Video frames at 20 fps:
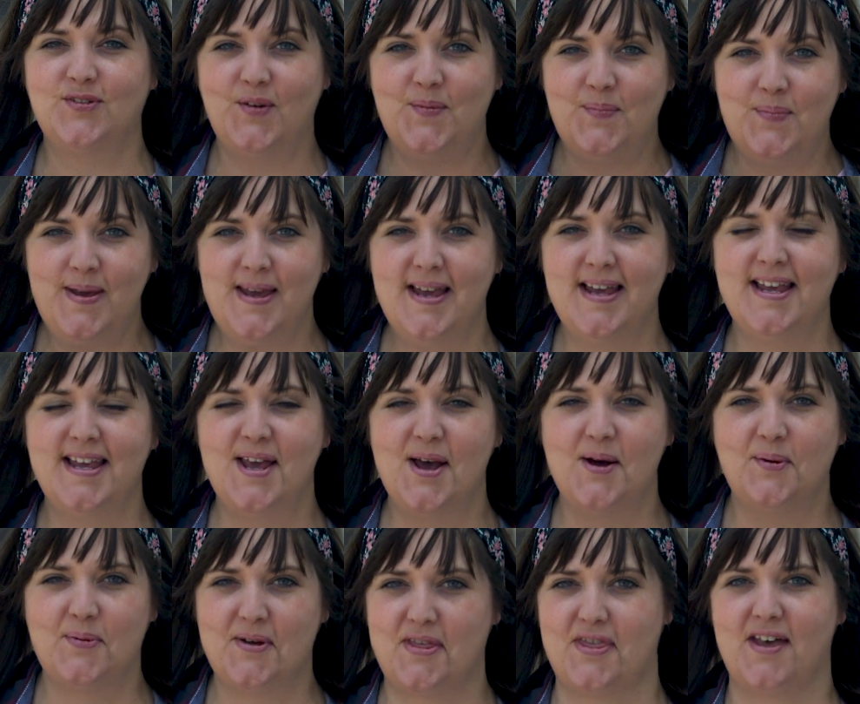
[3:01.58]
for being here
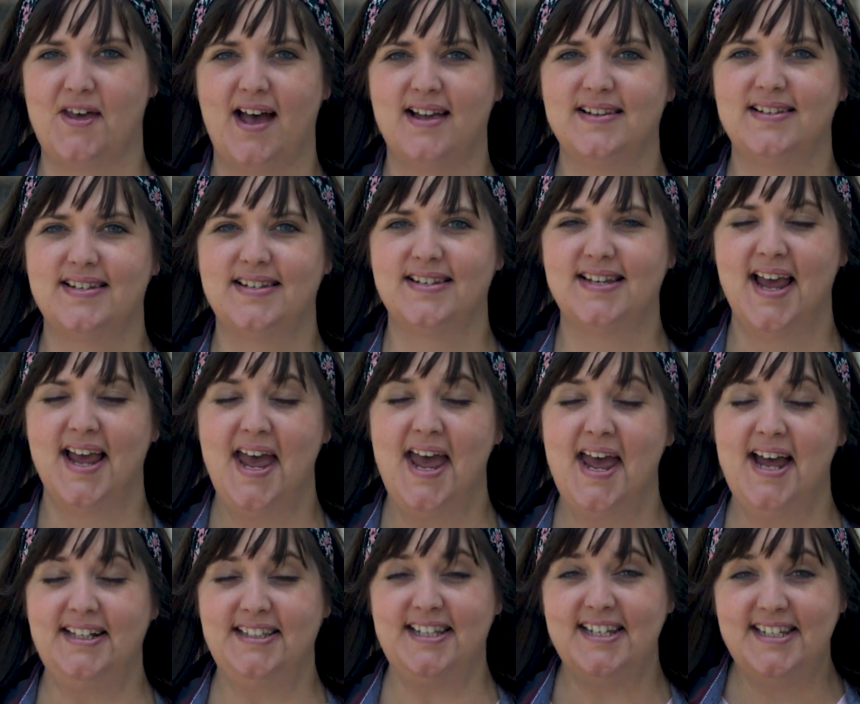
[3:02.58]
with us.
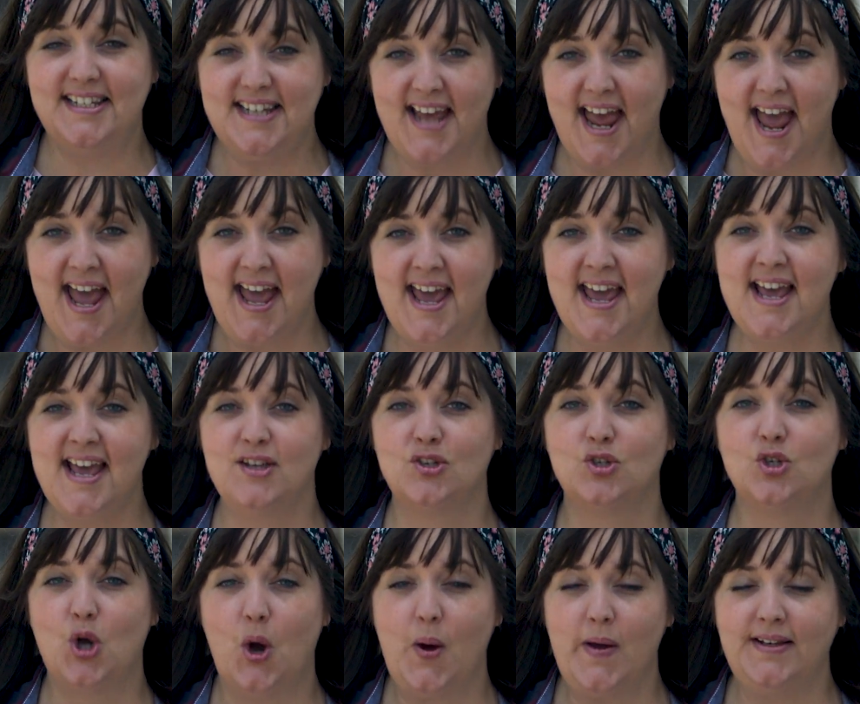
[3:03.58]
Today is
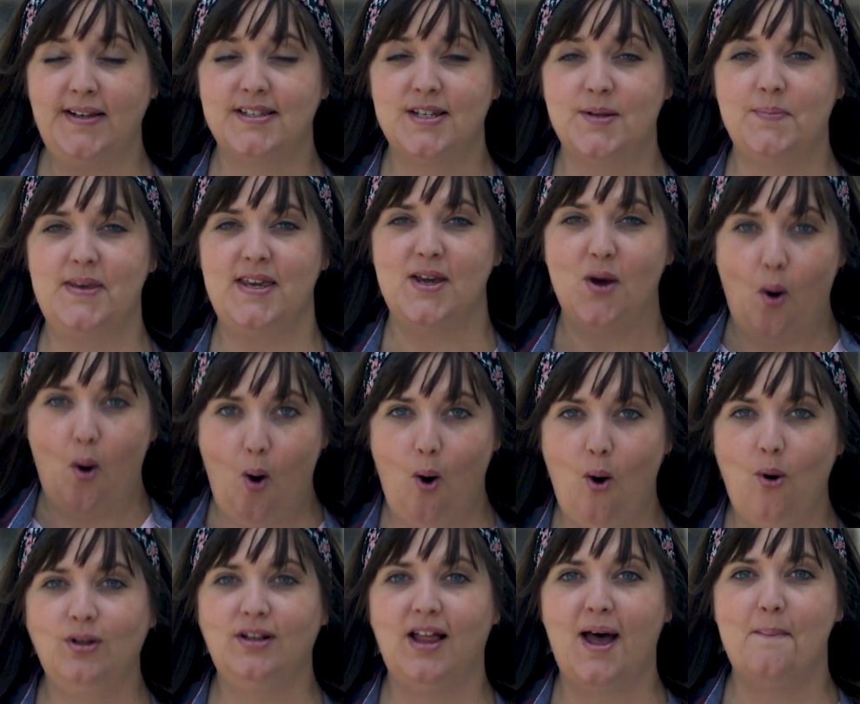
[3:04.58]
going to be
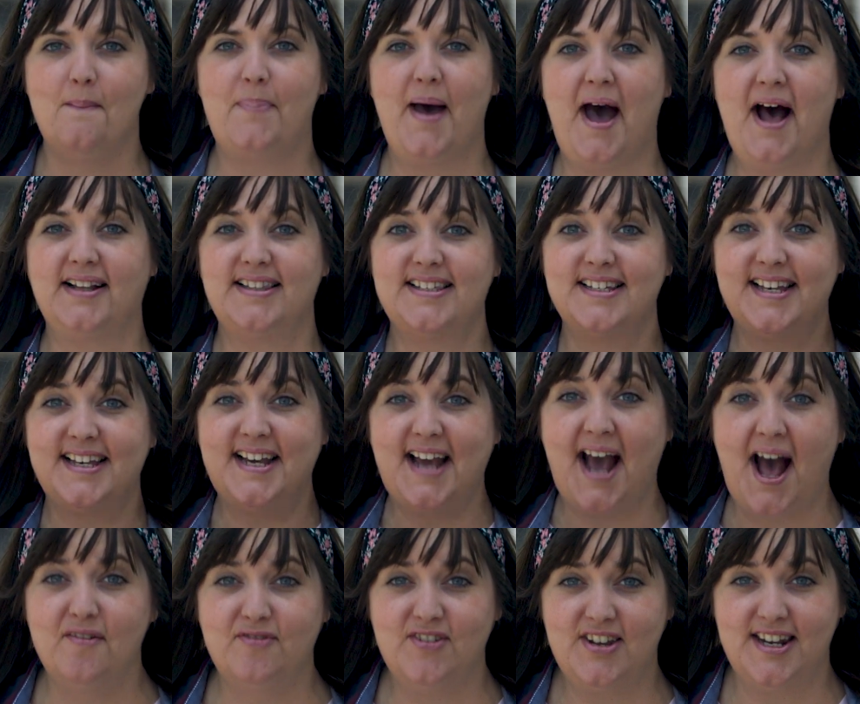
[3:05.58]
all about
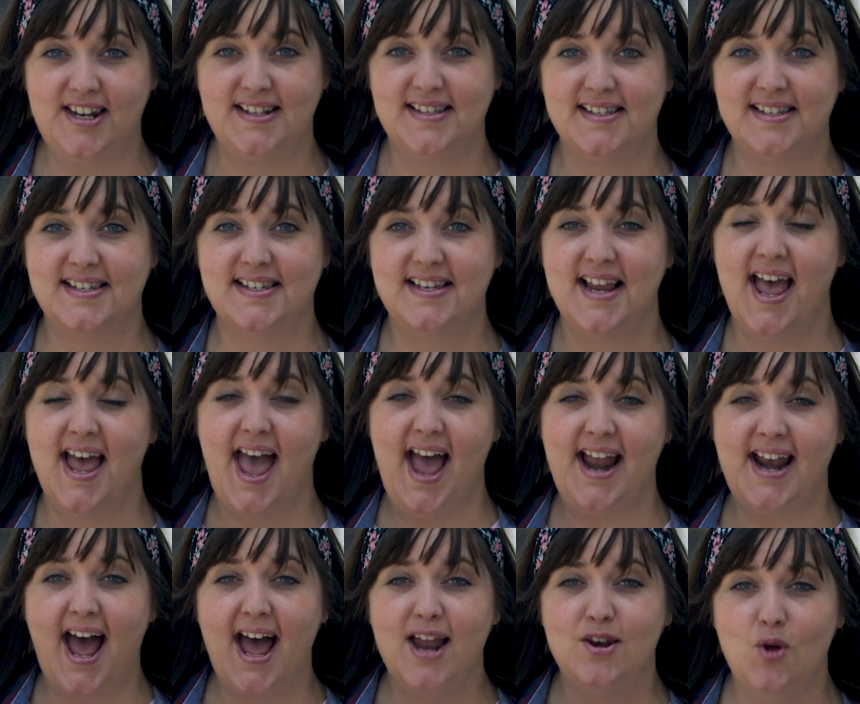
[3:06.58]
covenants, and
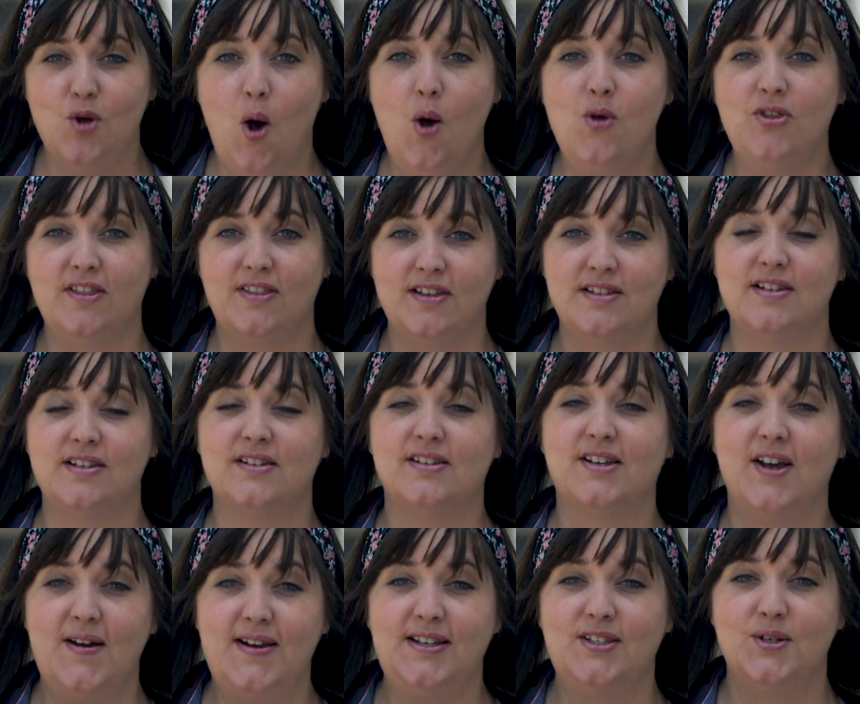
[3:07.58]
I know that this is
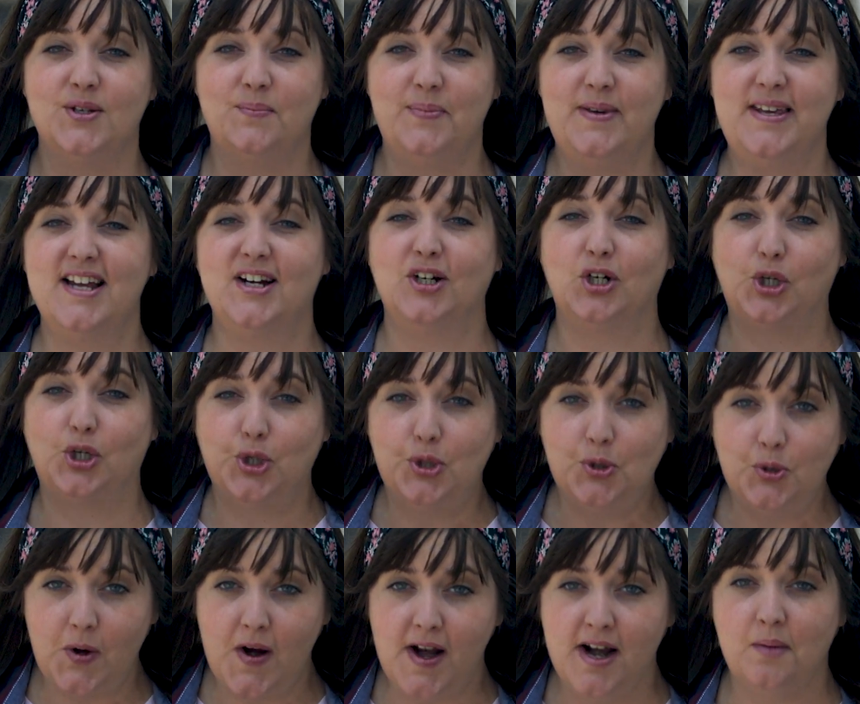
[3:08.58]
going to be
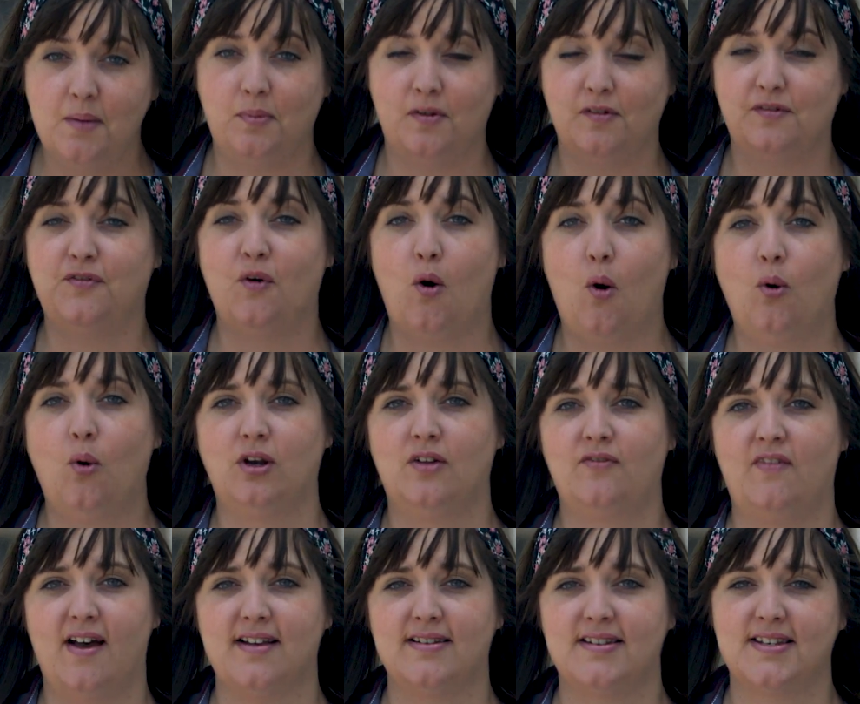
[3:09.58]
incredible for all of
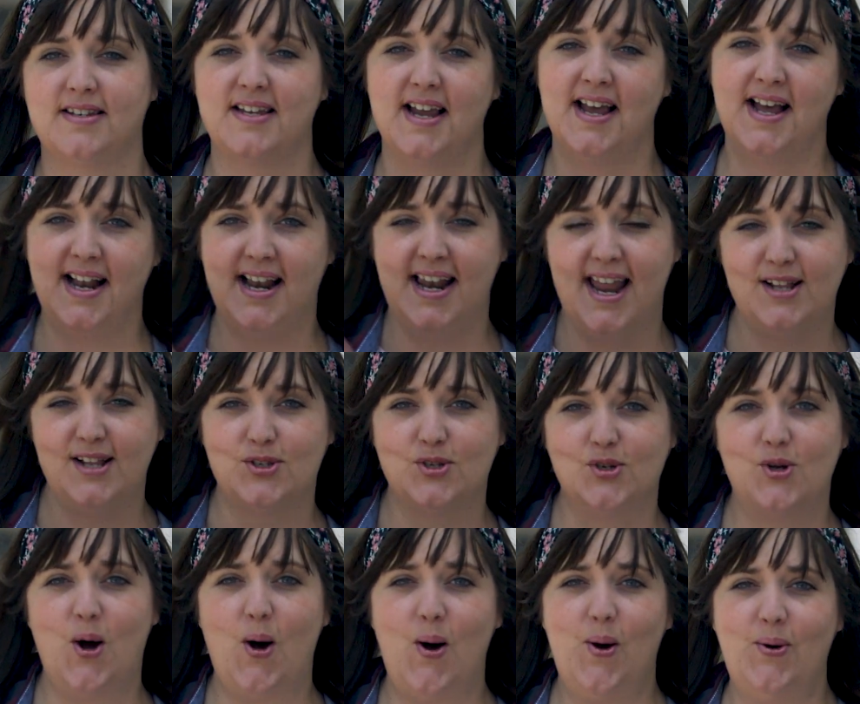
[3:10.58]
us. Let's
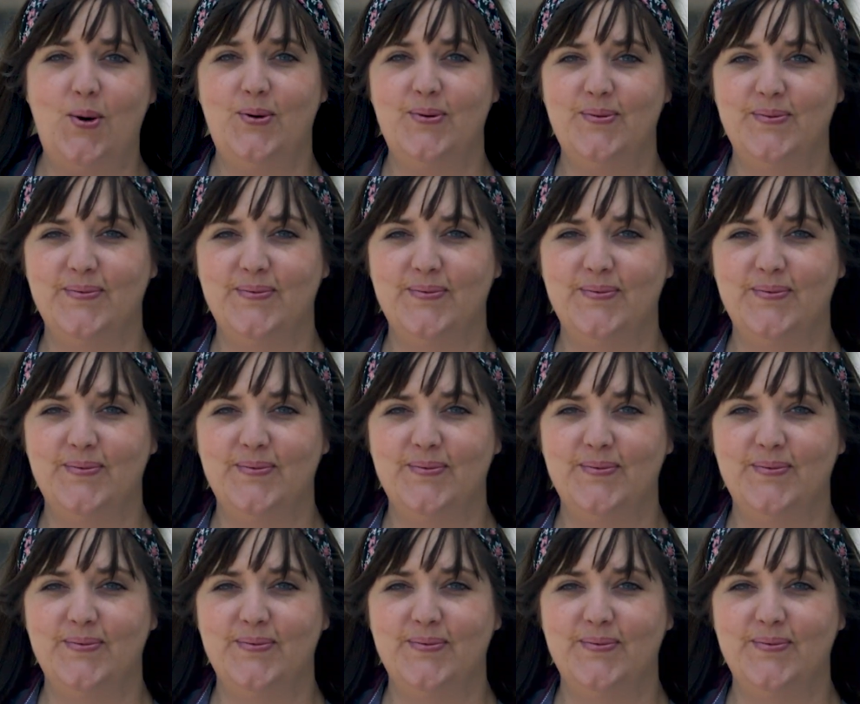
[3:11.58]
go.